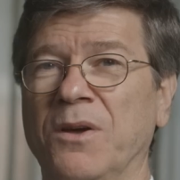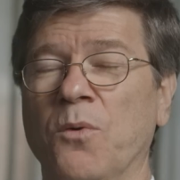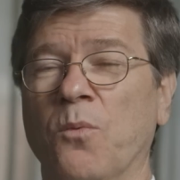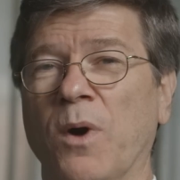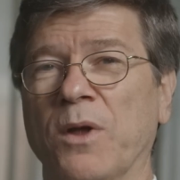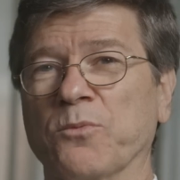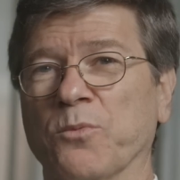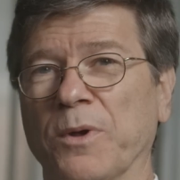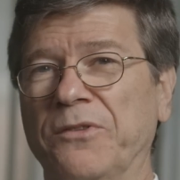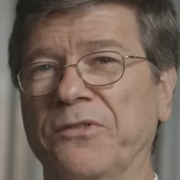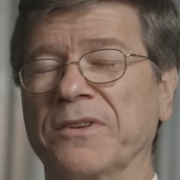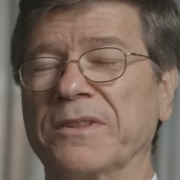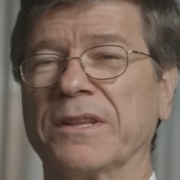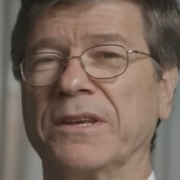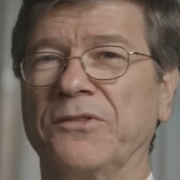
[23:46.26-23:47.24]
When
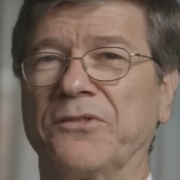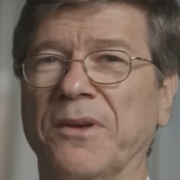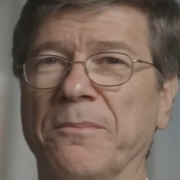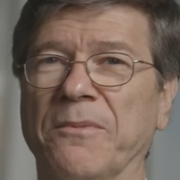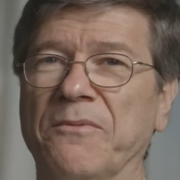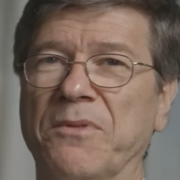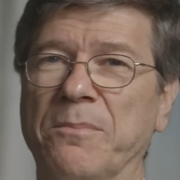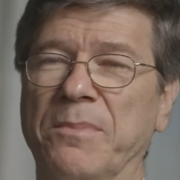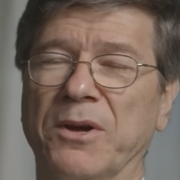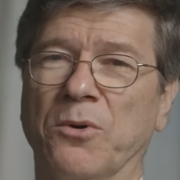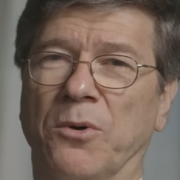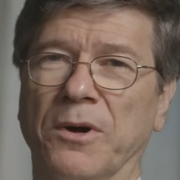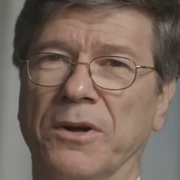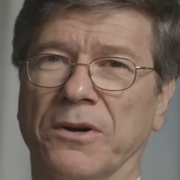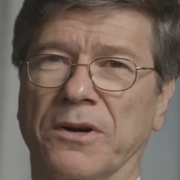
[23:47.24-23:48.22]
recently some of the big
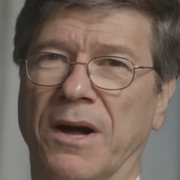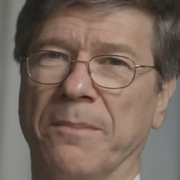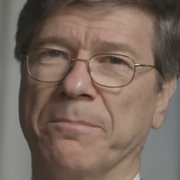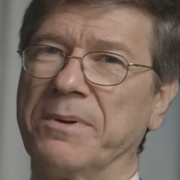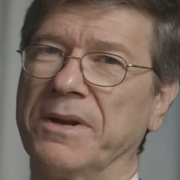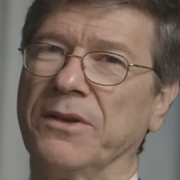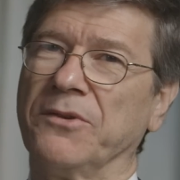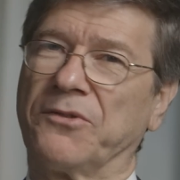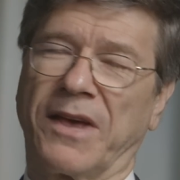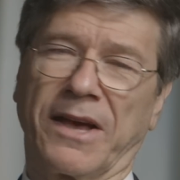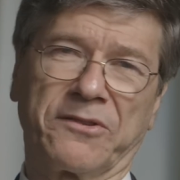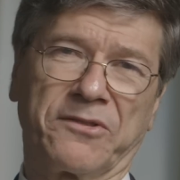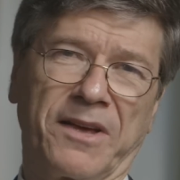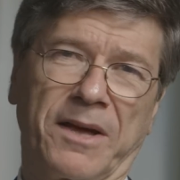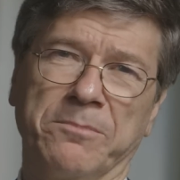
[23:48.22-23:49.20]
oil companies,
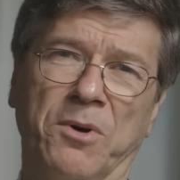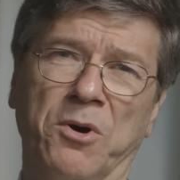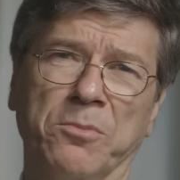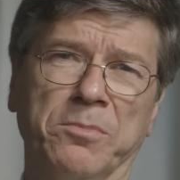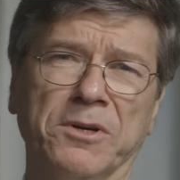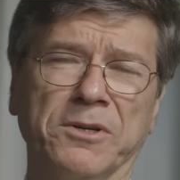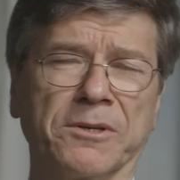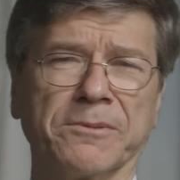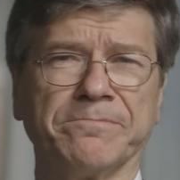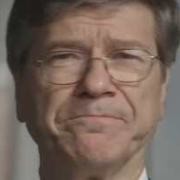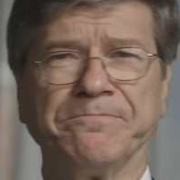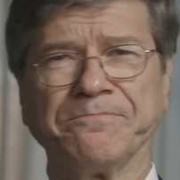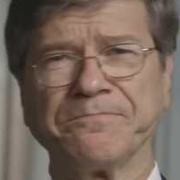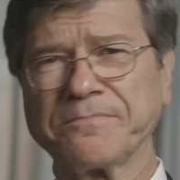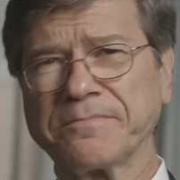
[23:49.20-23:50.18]
ExxonMobil and
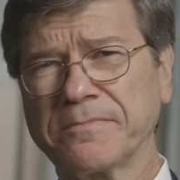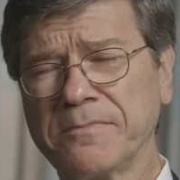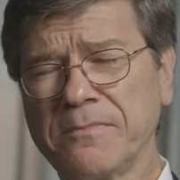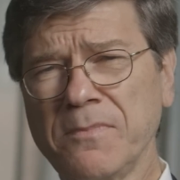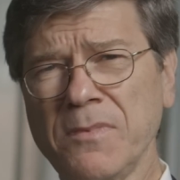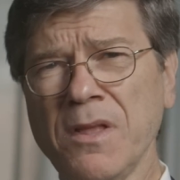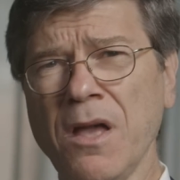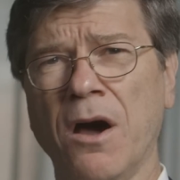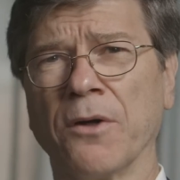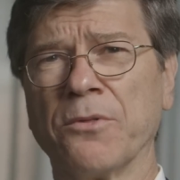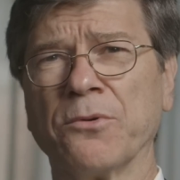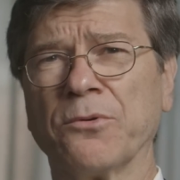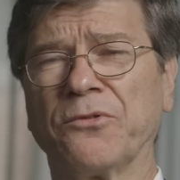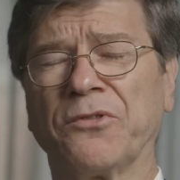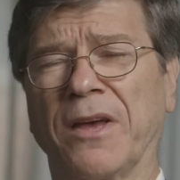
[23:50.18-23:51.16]

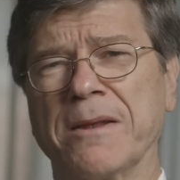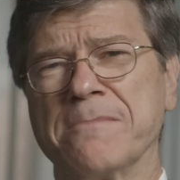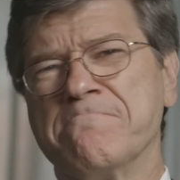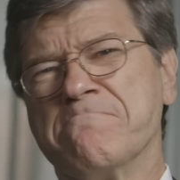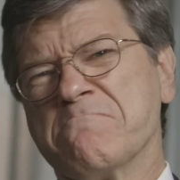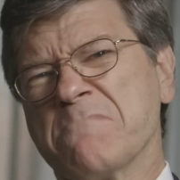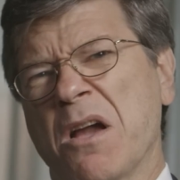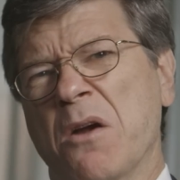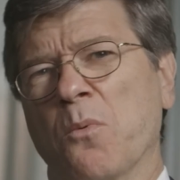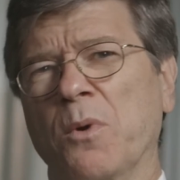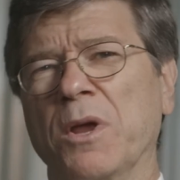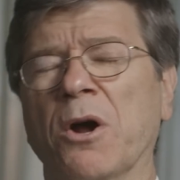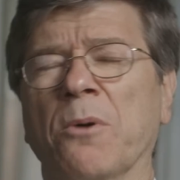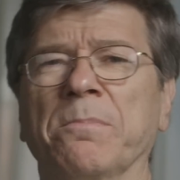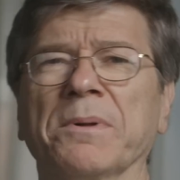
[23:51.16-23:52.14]
others, said,
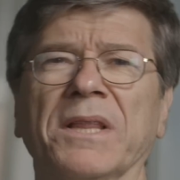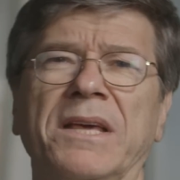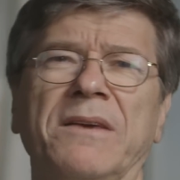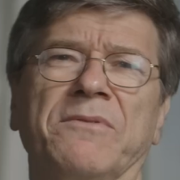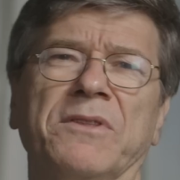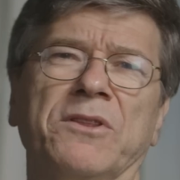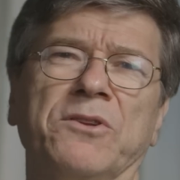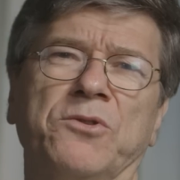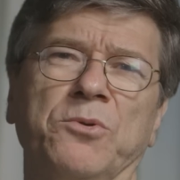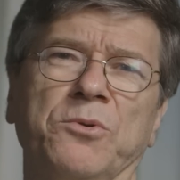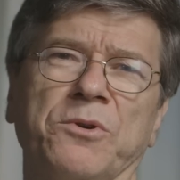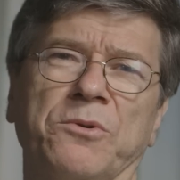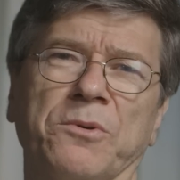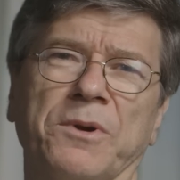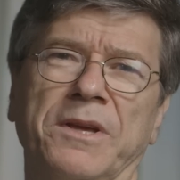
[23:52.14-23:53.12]
we don't believe in the
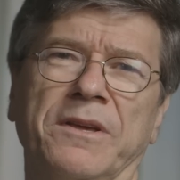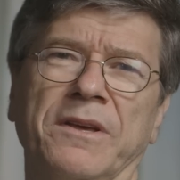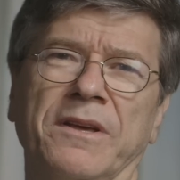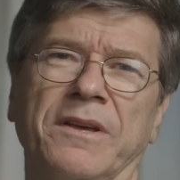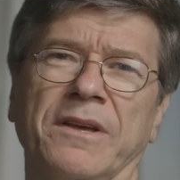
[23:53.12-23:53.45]
2-degree